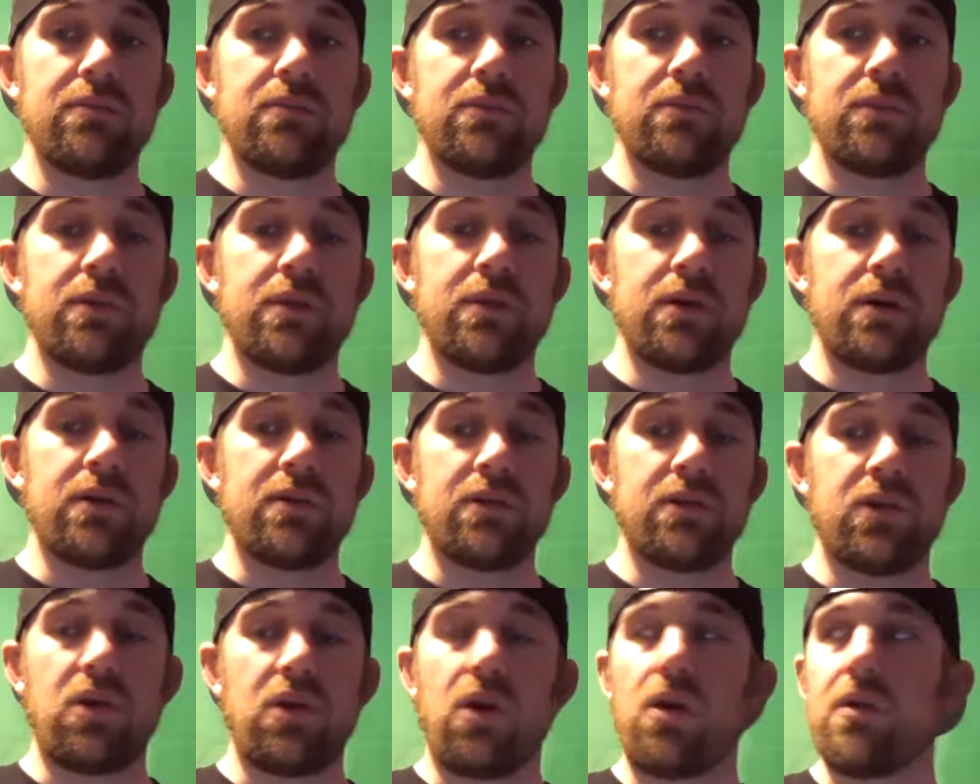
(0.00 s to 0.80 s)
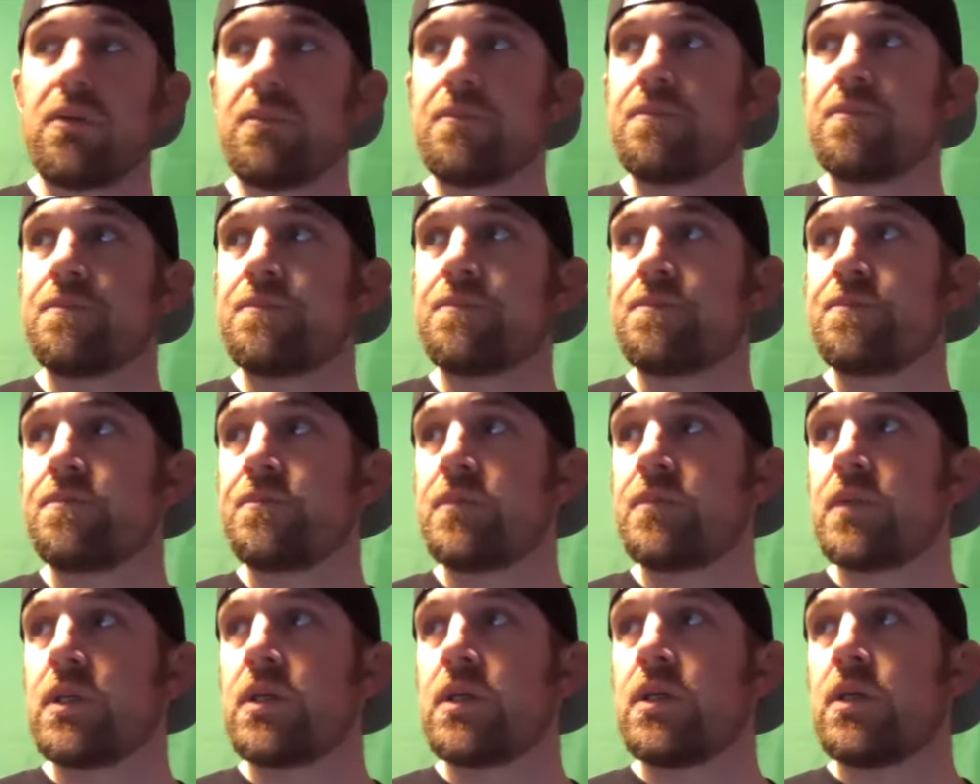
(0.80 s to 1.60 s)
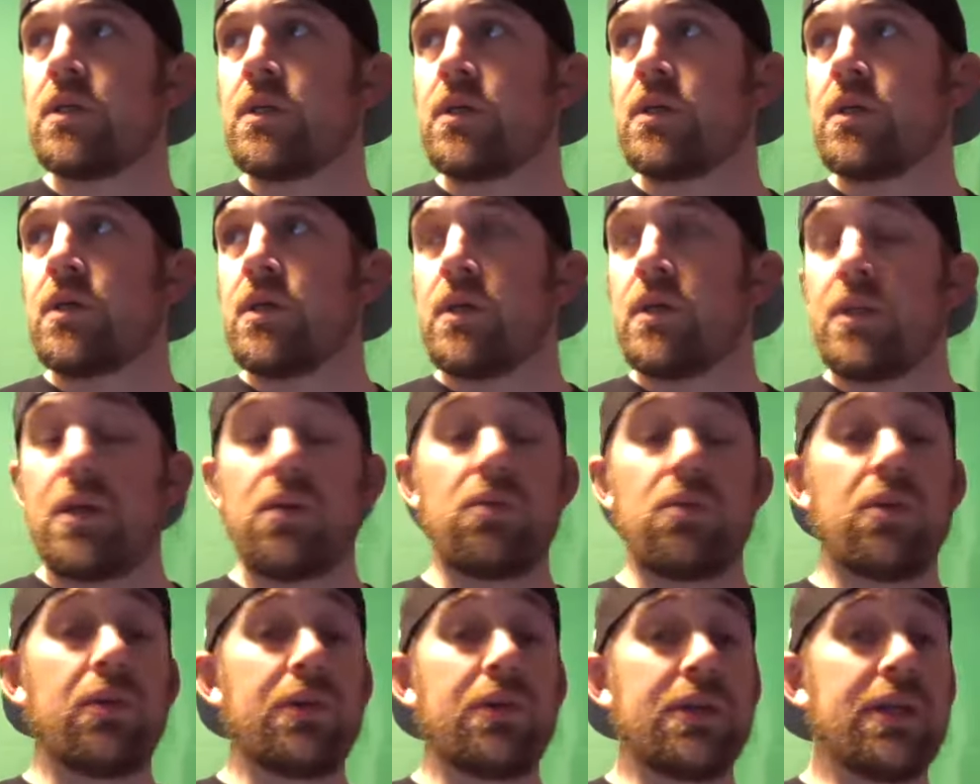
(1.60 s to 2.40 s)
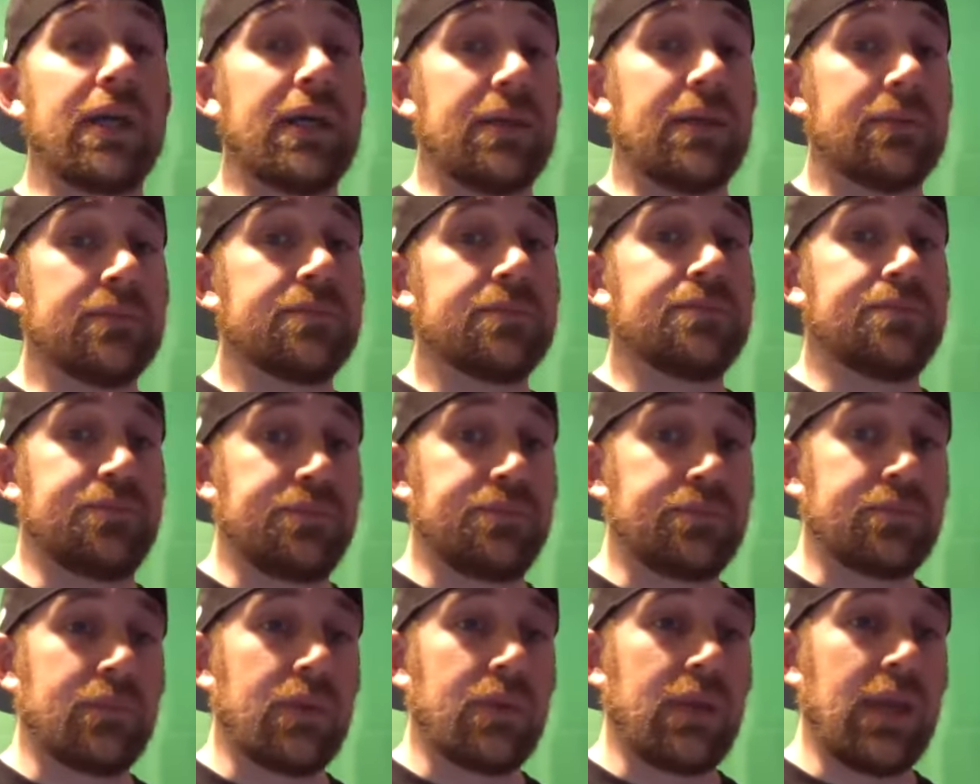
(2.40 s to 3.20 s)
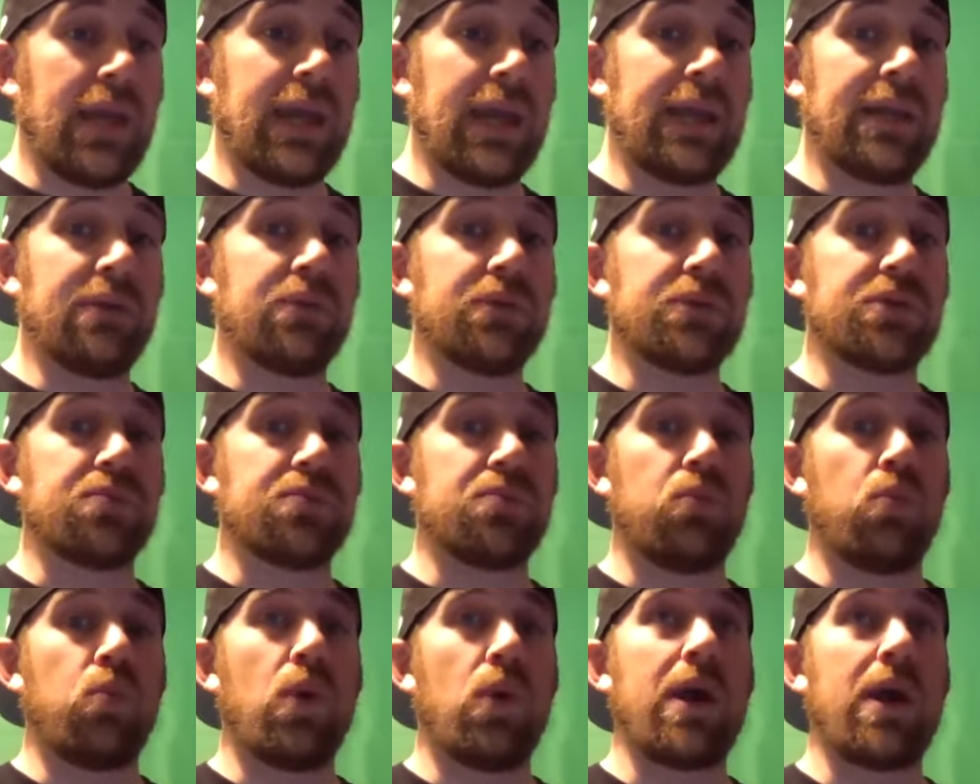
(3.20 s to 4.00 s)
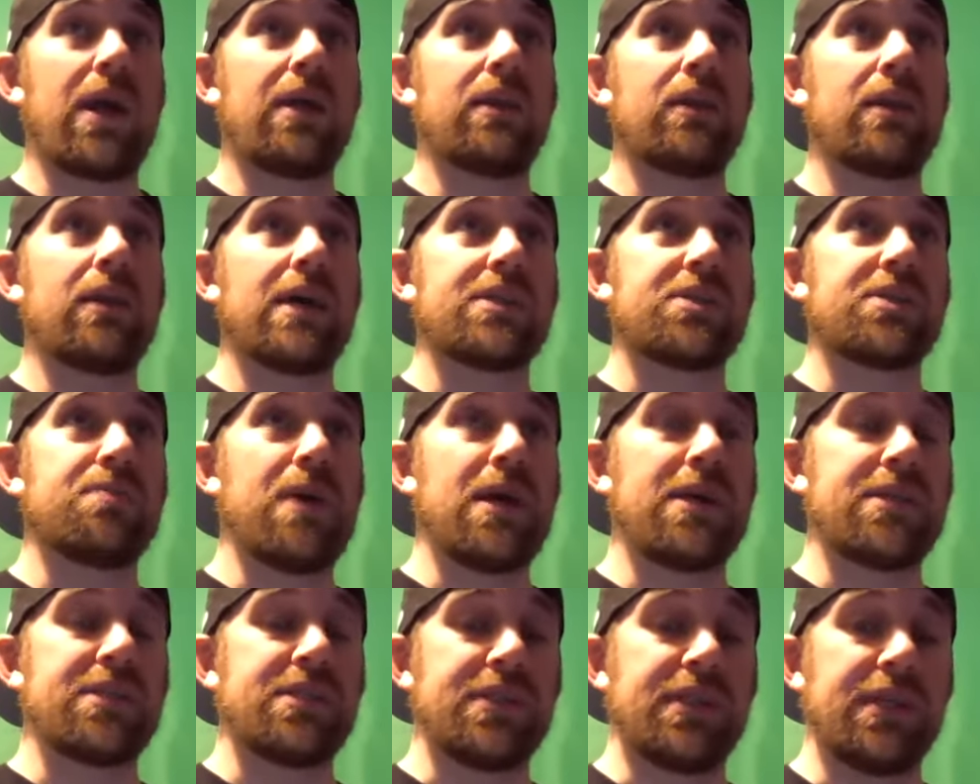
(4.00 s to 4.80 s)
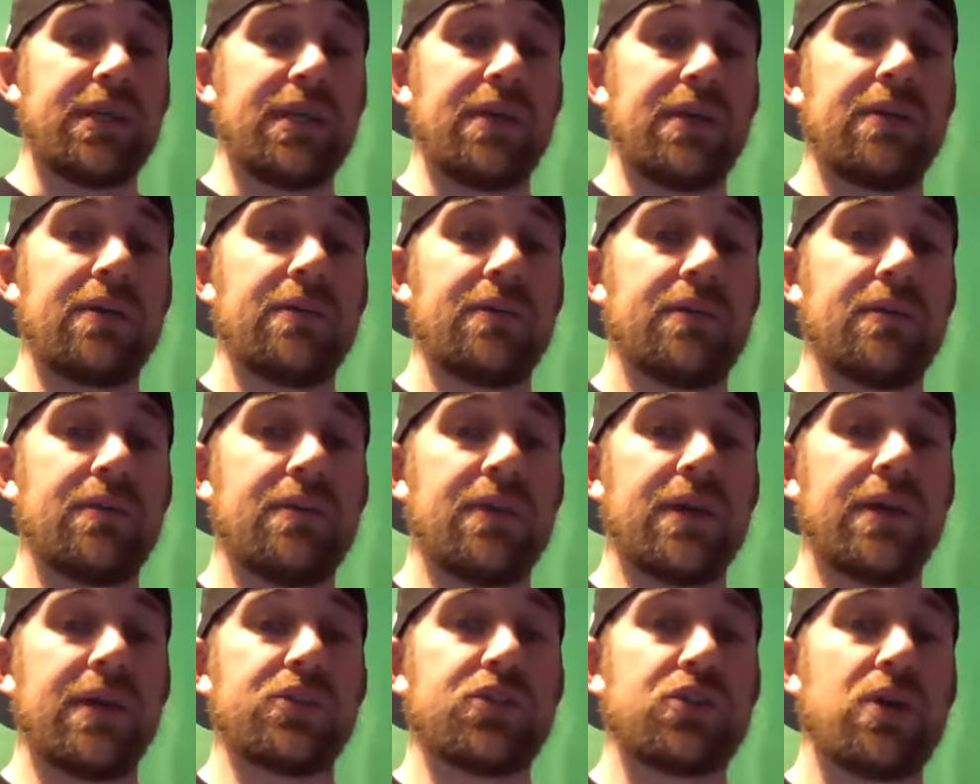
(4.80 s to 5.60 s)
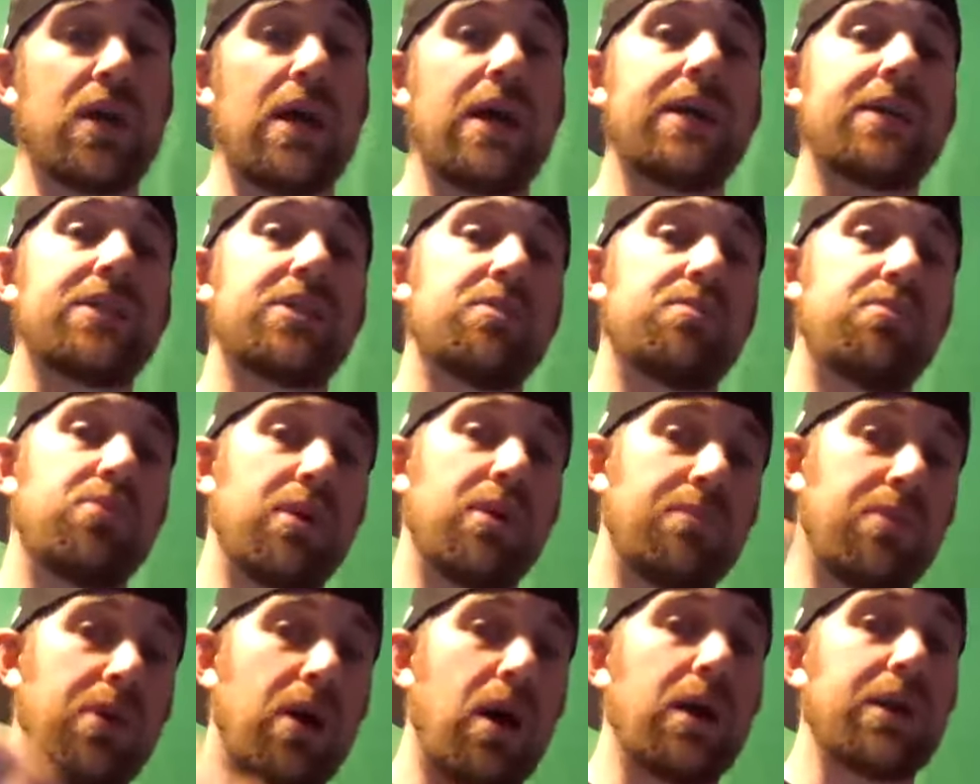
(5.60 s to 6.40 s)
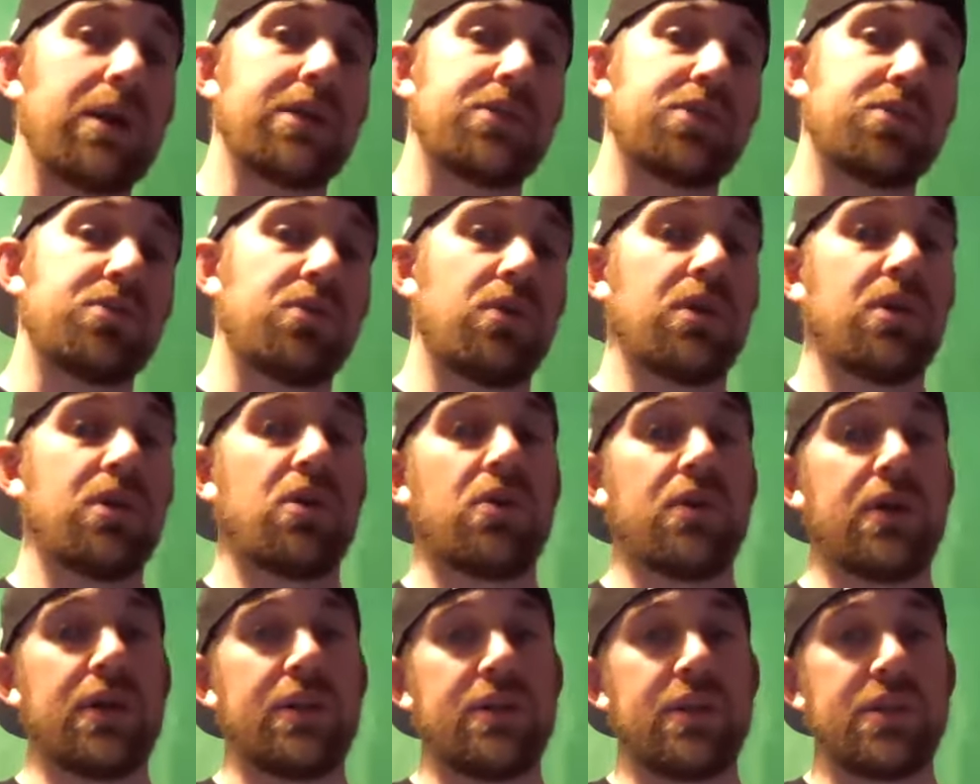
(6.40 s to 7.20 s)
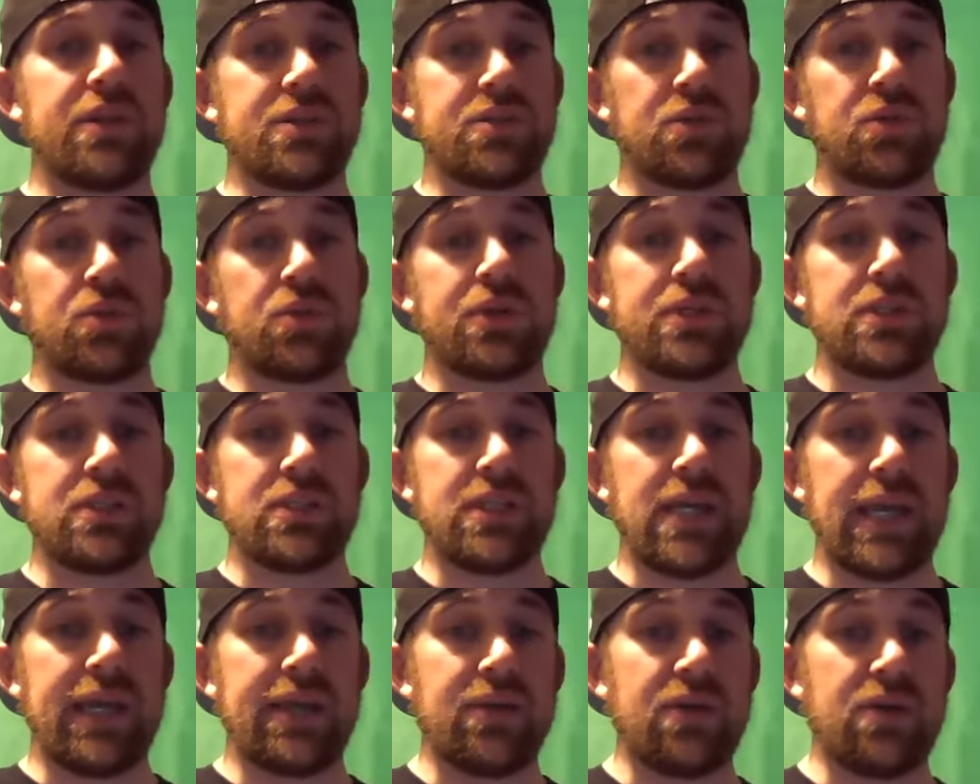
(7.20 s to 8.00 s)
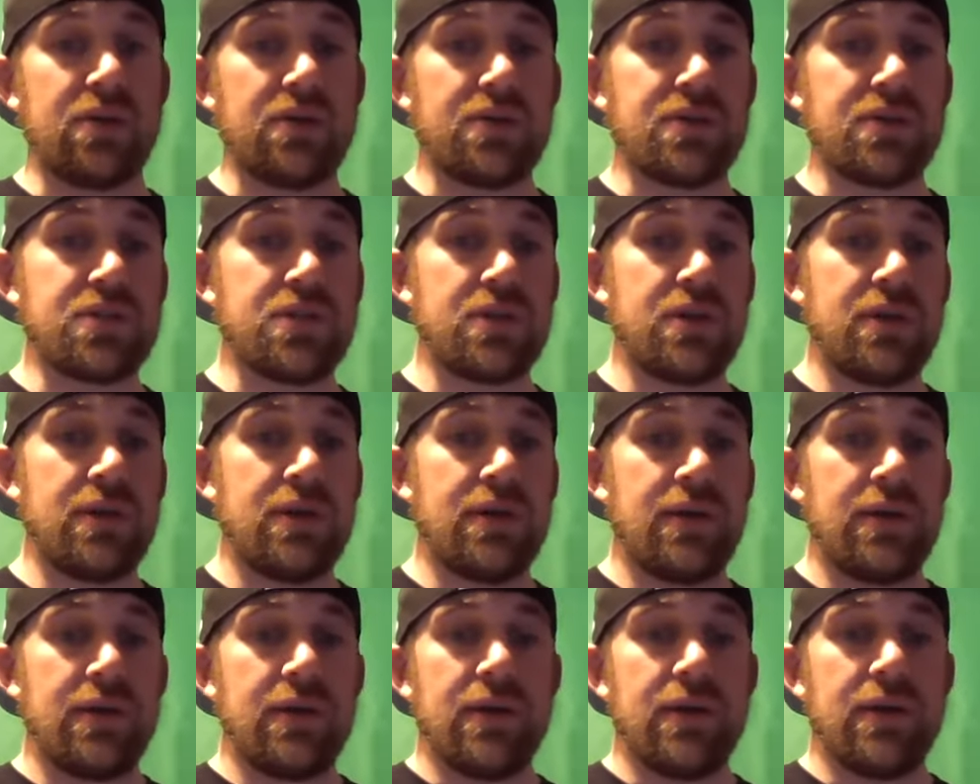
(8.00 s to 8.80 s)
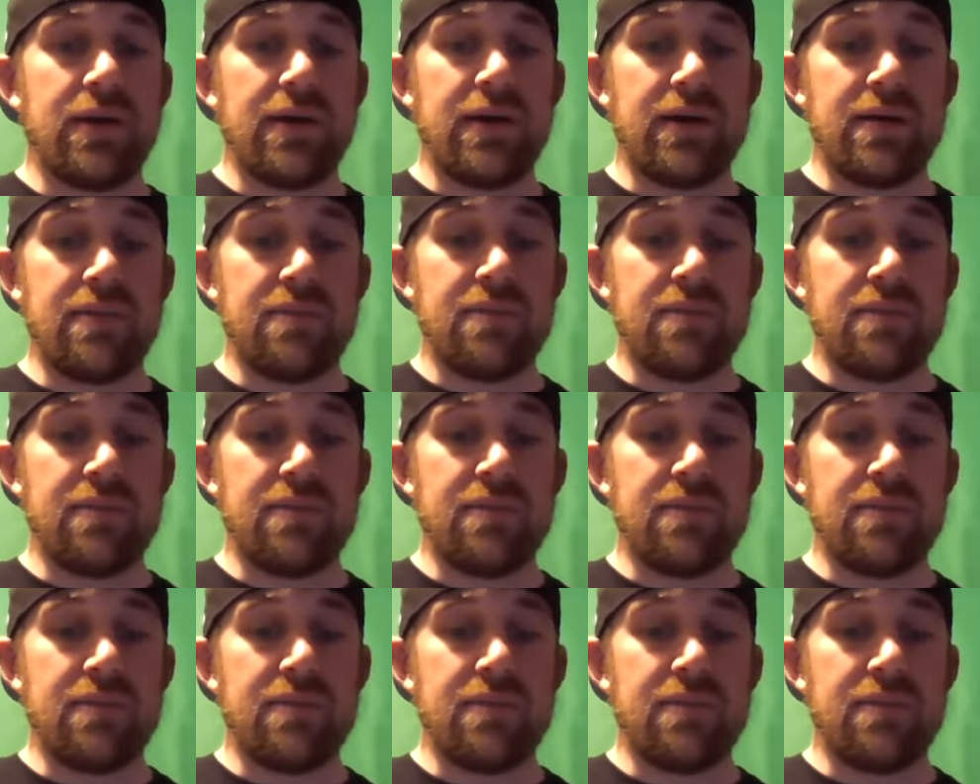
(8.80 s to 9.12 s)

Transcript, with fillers: the, the garden. They're really neat. And it was way less messy than trying to put potting soil in these little containers. Um,